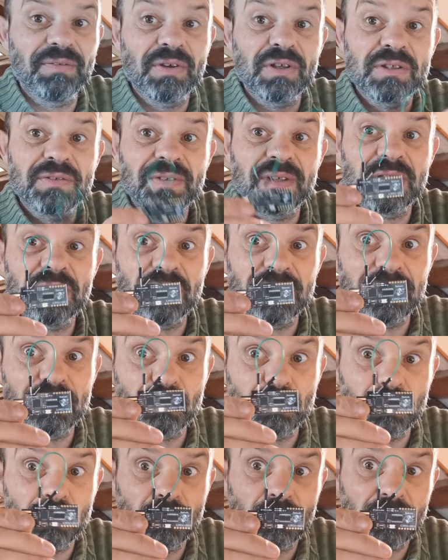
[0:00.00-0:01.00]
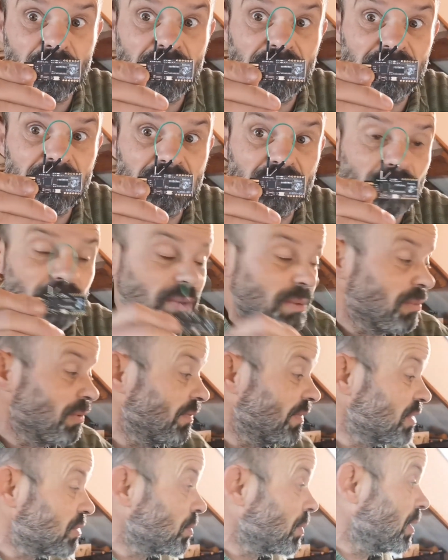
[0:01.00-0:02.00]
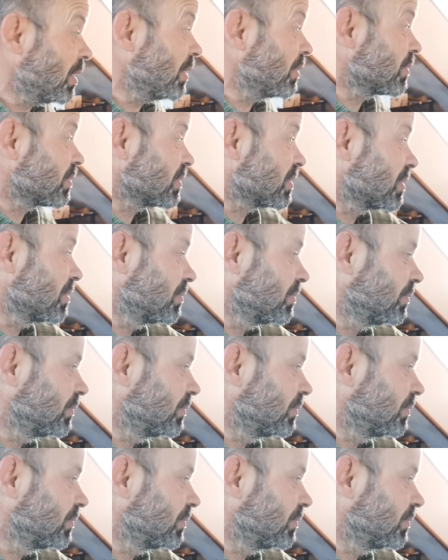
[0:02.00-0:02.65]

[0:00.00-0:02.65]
first thing you need to do is to remove its wires.